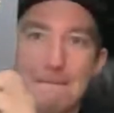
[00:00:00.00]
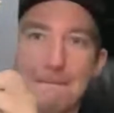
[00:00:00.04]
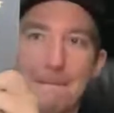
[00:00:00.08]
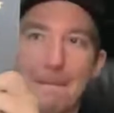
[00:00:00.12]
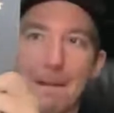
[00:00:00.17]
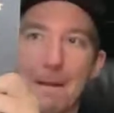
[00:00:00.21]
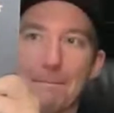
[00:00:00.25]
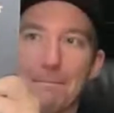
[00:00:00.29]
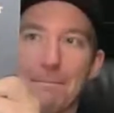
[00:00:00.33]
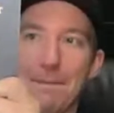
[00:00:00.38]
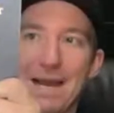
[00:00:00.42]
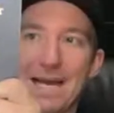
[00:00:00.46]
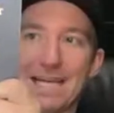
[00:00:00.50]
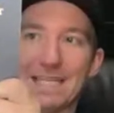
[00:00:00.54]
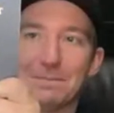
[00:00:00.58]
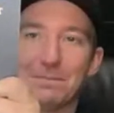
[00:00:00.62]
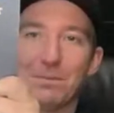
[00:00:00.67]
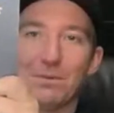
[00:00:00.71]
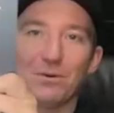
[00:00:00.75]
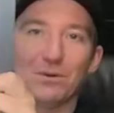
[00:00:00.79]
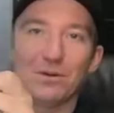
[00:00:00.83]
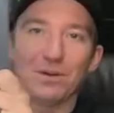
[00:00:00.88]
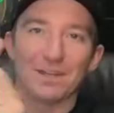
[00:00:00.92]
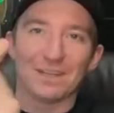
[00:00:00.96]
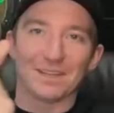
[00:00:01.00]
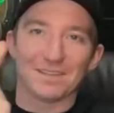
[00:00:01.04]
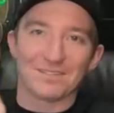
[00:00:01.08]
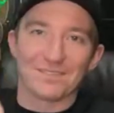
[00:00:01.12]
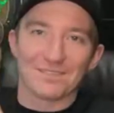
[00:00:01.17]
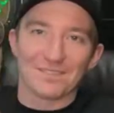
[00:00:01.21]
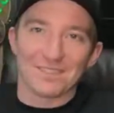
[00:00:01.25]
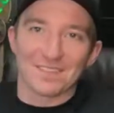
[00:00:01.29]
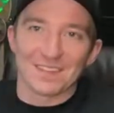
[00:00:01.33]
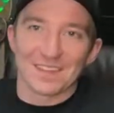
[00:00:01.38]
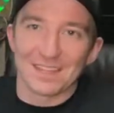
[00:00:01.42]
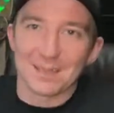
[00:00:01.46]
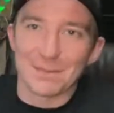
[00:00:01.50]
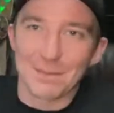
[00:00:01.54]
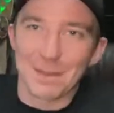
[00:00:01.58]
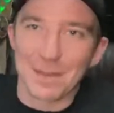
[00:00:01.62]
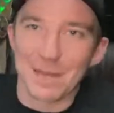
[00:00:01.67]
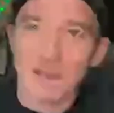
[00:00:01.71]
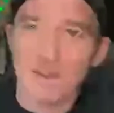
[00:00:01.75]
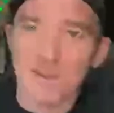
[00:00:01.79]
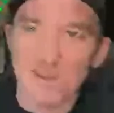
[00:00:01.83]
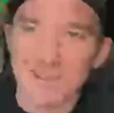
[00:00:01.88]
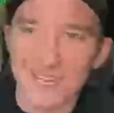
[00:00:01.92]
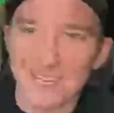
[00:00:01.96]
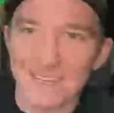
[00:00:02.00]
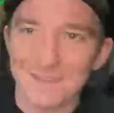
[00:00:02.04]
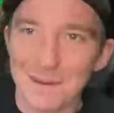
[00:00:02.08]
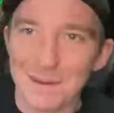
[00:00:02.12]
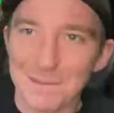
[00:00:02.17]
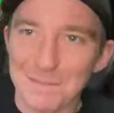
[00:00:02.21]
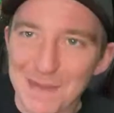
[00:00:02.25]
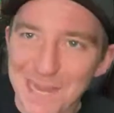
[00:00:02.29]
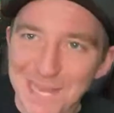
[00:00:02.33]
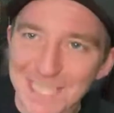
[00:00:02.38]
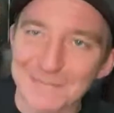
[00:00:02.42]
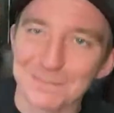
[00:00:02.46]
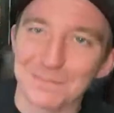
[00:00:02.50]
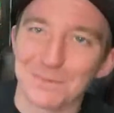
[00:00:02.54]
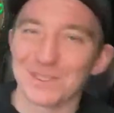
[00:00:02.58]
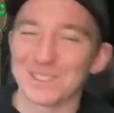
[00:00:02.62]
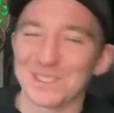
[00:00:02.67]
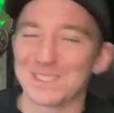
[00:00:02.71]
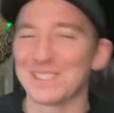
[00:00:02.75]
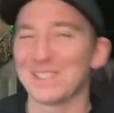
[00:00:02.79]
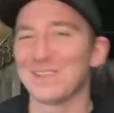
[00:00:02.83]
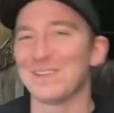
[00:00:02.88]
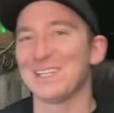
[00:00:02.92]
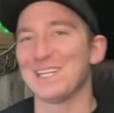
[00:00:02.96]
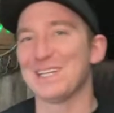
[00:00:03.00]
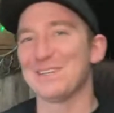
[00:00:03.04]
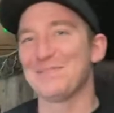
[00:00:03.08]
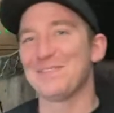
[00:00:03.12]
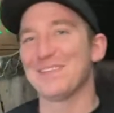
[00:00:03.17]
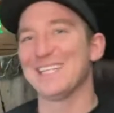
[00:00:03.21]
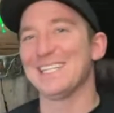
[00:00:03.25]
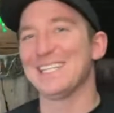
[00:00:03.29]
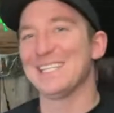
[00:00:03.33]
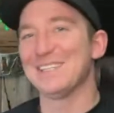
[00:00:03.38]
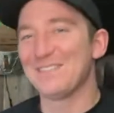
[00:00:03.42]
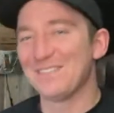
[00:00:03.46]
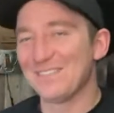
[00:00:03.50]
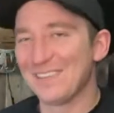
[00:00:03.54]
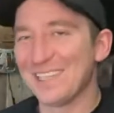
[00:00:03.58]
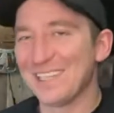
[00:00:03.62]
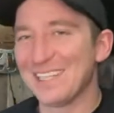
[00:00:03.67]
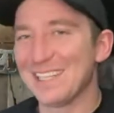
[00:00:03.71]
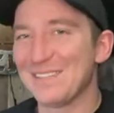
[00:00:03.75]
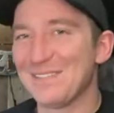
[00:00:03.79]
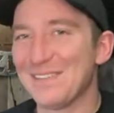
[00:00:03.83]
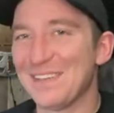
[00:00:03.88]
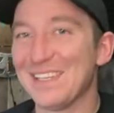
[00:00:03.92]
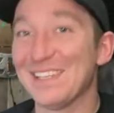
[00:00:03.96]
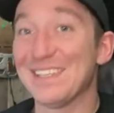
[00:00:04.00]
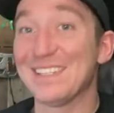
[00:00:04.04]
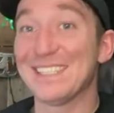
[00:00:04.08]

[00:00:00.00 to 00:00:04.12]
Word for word: a Passport. My passport showed up in the in the mail